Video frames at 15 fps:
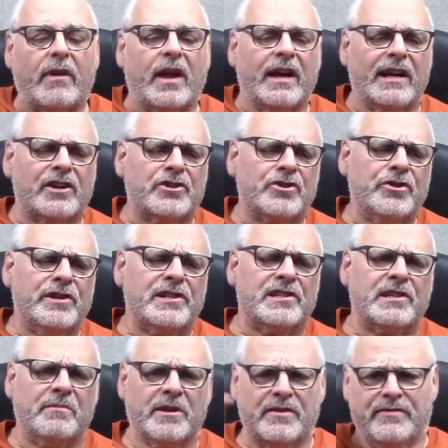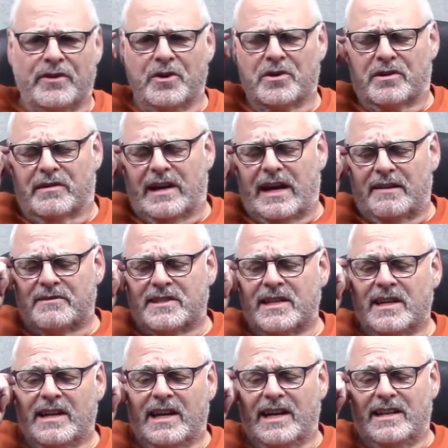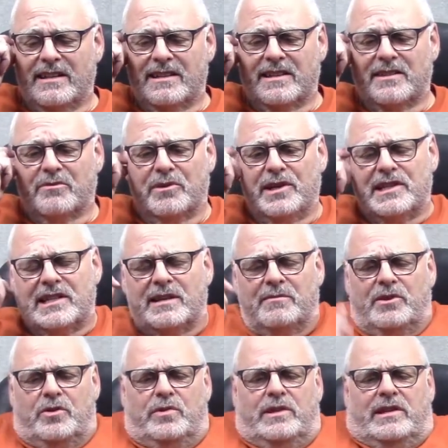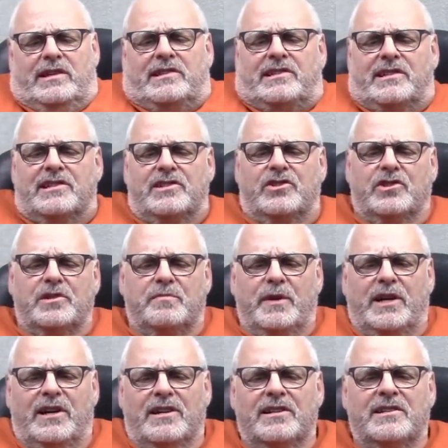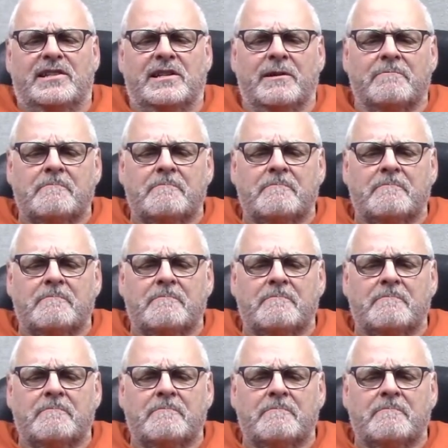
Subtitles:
And I'll show you some of the photographs. And the reason I'm doing this is just because